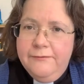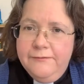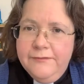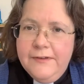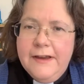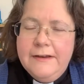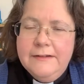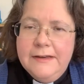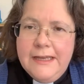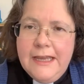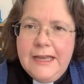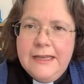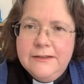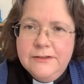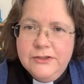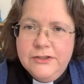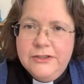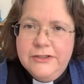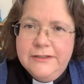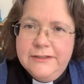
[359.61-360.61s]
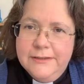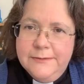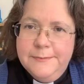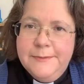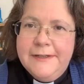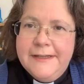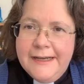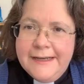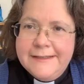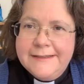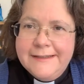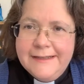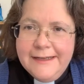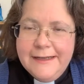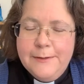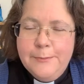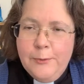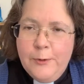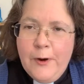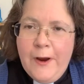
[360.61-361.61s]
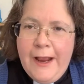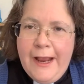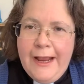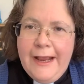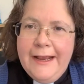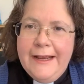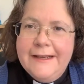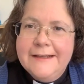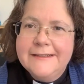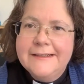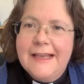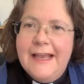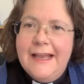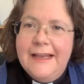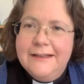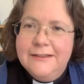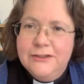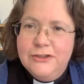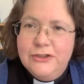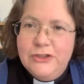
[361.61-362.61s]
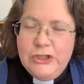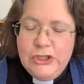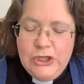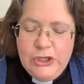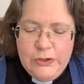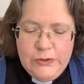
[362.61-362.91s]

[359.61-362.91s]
very ancient monastic prayers and new